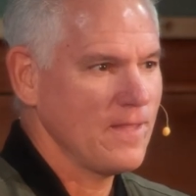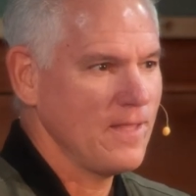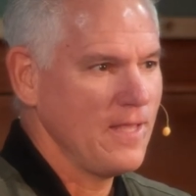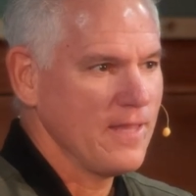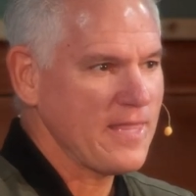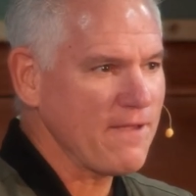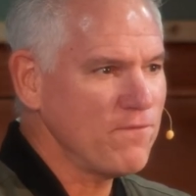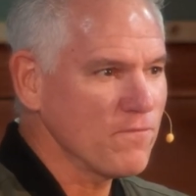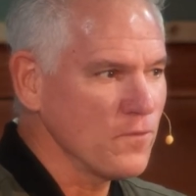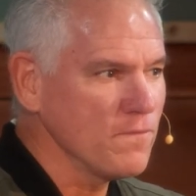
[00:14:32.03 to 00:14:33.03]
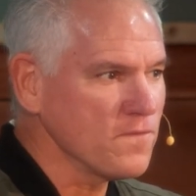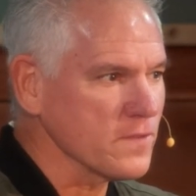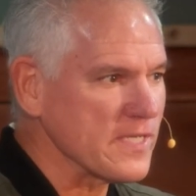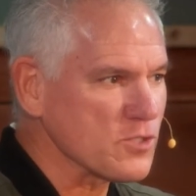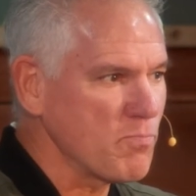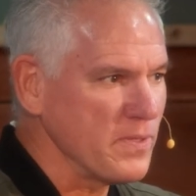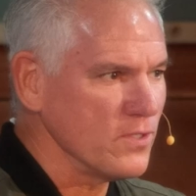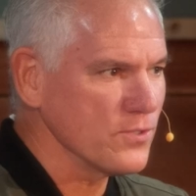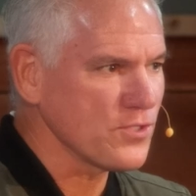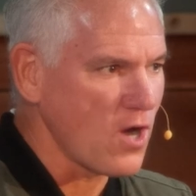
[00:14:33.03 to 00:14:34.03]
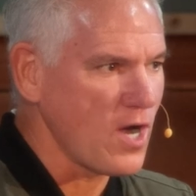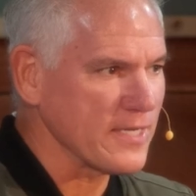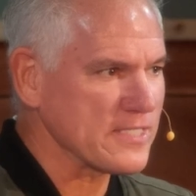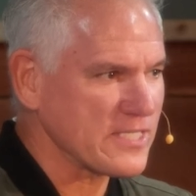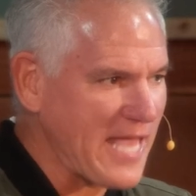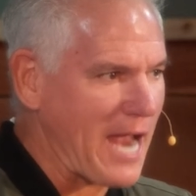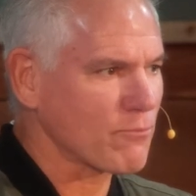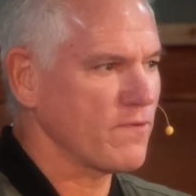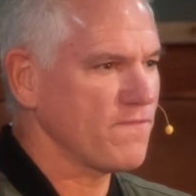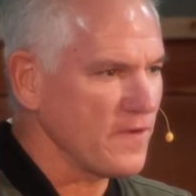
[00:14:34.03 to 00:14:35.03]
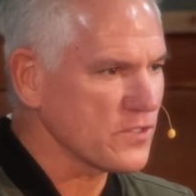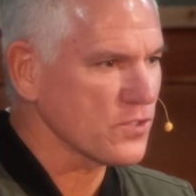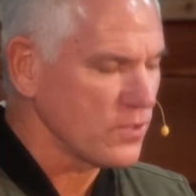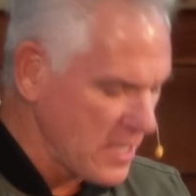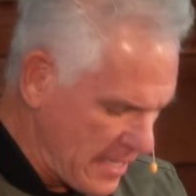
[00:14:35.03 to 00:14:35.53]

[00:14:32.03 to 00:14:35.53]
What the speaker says: Thankful fruitfulness builds on sacrificial